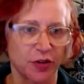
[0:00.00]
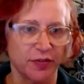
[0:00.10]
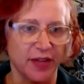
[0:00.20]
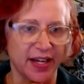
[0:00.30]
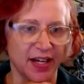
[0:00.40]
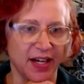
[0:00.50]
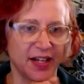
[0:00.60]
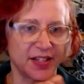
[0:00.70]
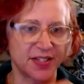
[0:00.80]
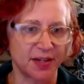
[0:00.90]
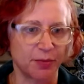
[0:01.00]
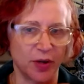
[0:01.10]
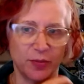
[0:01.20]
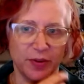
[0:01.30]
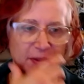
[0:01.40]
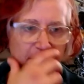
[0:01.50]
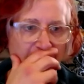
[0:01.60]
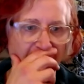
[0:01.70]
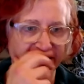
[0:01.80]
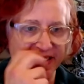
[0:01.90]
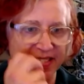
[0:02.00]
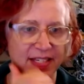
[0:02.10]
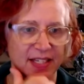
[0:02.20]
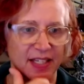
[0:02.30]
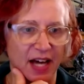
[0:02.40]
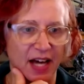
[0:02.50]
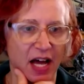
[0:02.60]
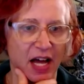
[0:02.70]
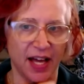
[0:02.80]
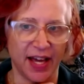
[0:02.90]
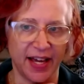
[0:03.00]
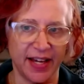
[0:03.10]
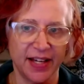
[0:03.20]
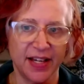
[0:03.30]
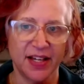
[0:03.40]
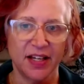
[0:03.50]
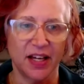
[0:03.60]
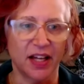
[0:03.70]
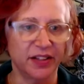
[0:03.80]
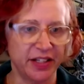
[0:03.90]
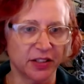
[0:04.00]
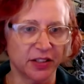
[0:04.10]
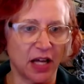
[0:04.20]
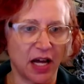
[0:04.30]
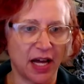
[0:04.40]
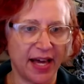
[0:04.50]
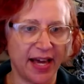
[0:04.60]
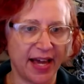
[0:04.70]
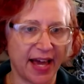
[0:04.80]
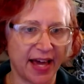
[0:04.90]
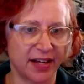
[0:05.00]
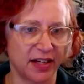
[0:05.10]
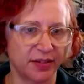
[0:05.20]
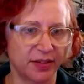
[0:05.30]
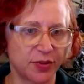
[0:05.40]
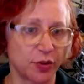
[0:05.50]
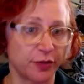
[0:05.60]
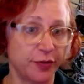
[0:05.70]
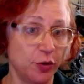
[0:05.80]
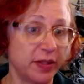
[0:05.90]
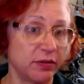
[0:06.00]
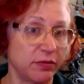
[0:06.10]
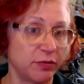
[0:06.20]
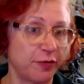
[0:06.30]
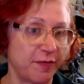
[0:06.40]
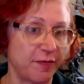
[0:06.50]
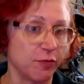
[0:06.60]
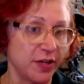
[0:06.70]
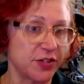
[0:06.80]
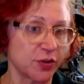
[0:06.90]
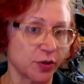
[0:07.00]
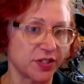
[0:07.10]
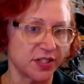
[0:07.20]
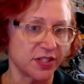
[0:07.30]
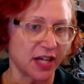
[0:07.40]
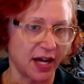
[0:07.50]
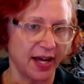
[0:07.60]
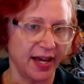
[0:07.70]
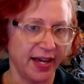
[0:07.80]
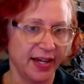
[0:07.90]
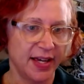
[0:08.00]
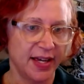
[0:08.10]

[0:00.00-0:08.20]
of like uh, someone with a policy eye, a legal eye, and a sort of human resources eye.